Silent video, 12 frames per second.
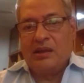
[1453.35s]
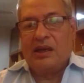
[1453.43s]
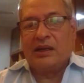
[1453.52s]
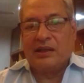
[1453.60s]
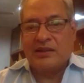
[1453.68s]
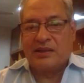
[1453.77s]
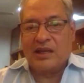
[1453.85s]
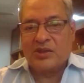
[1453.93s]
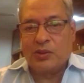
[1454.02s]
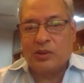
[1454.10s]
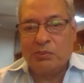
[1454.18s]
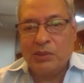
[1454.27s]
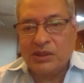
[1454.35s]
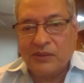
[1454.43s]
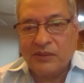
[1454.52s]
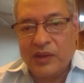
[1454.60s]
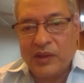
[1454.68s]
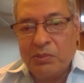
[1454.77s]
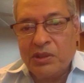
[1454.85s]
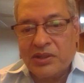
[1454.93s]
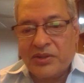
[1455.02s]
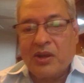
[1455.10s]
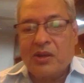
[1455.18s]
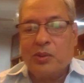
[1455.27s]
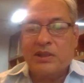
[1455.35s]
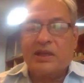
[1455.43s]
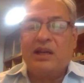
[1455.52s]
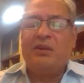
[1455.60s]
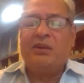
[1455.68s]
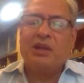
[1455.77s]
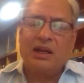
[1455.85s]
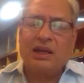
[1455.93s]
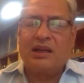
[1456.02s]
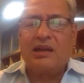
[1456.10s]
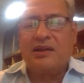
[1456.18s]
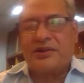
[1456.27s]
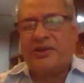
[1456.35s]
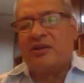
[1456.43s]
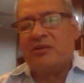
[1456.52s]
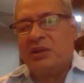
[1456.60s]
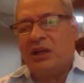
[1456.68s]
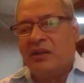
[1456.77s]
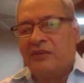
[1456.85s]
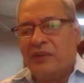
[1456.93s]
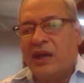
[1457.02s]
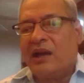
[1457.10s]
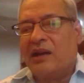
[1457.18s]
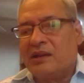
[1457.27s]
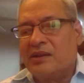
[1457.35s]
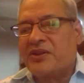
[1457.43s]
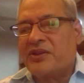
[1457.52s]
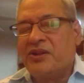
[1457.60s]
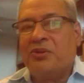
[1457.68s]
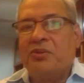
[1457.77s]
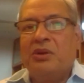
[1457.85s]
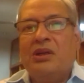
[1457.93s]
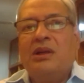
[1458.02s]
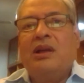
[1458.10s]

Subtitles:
At least that's what Milton Friedman has always claimed. And I kind of sort of believe that. And so